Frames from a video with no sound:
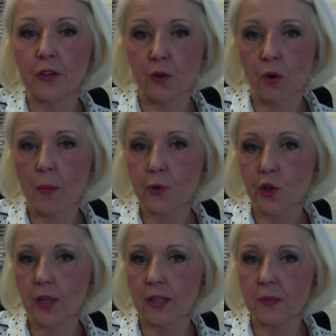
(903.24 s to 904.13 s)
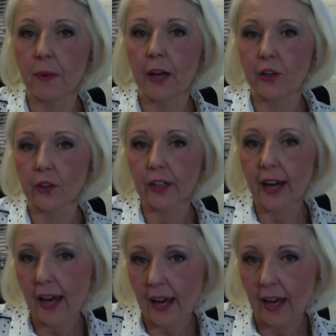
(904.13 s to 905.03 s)
interruptions by your
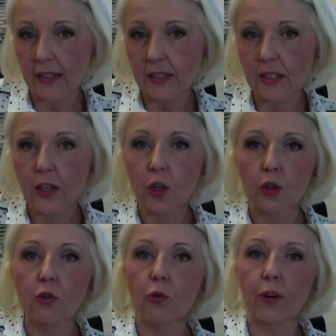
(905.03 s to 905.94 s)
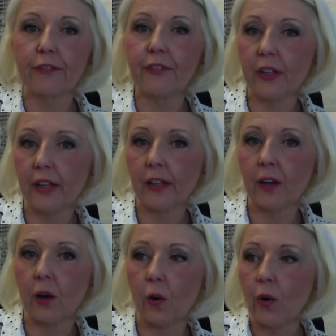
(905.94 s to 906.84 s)
cat, your
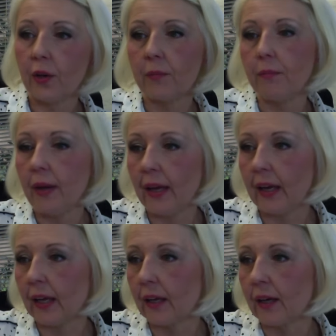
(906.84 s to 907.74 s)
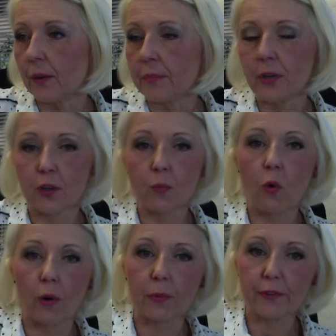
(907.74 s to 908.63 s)
video may appear
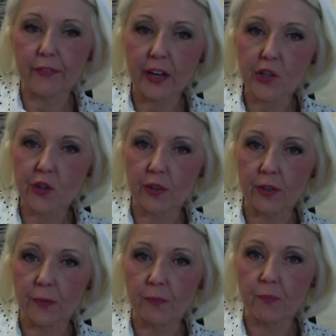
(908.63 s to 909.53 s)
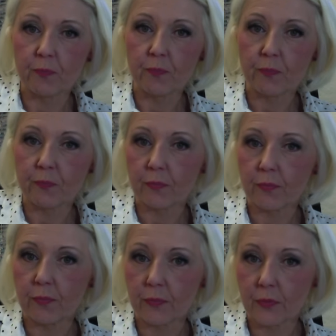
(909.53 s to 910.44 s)
more professional.
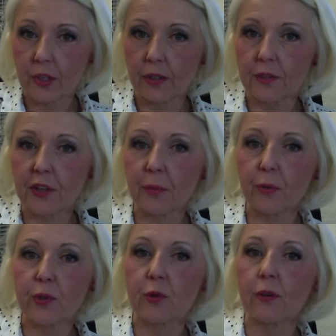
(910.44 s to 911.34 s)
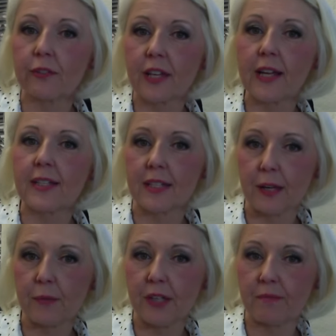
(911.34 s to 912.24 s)
Can you tell me what's wrong with that
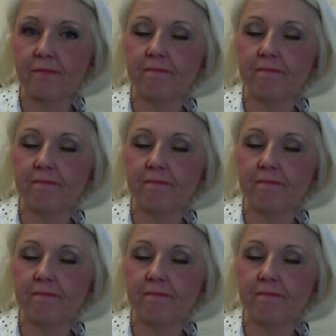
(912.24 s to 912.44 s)
statement?